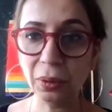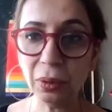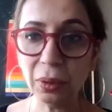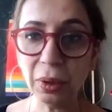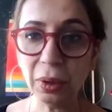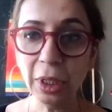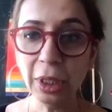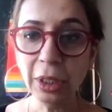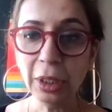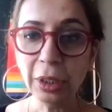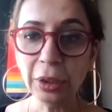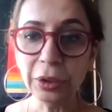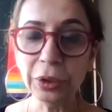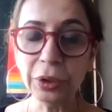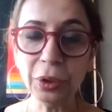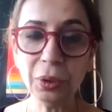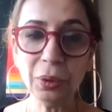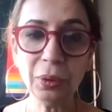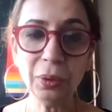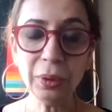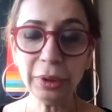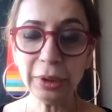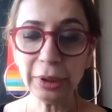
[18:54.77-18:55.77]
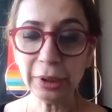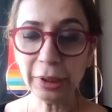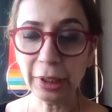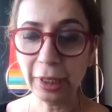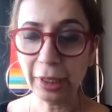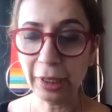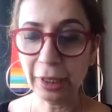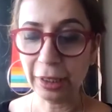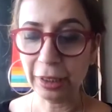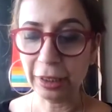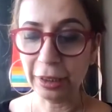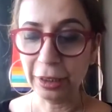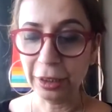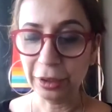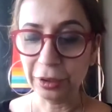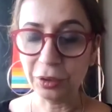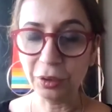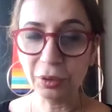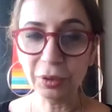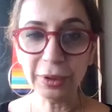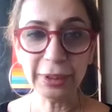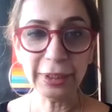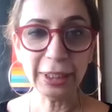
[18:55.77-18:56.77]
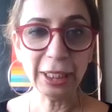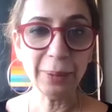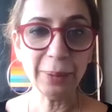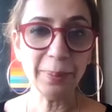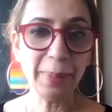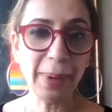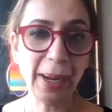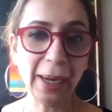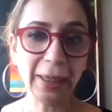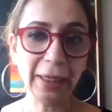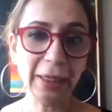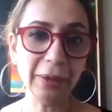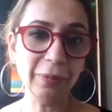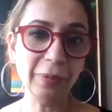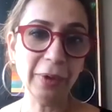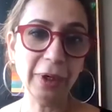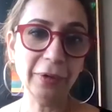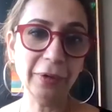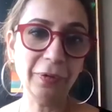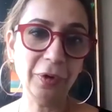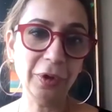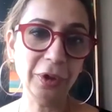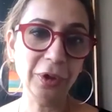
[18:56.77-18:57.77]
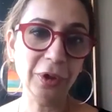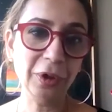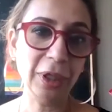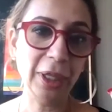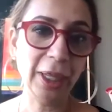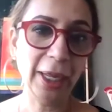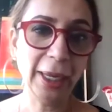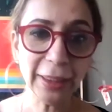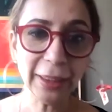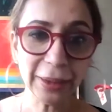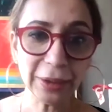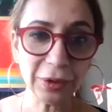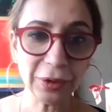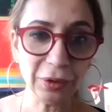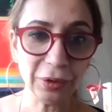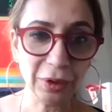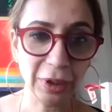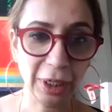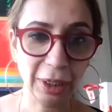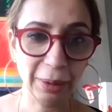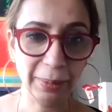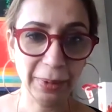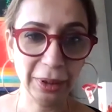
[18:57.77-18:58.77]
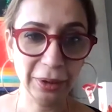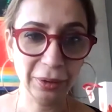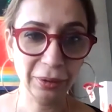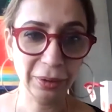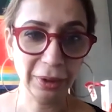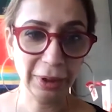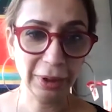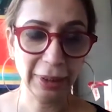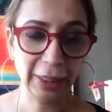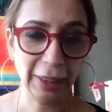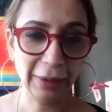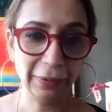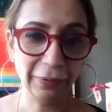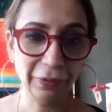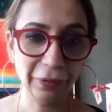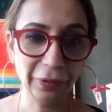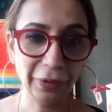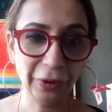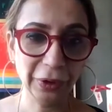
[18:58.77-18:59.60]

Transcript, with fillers: Don't don't uh, don't sit back and wait for your clients to come into the game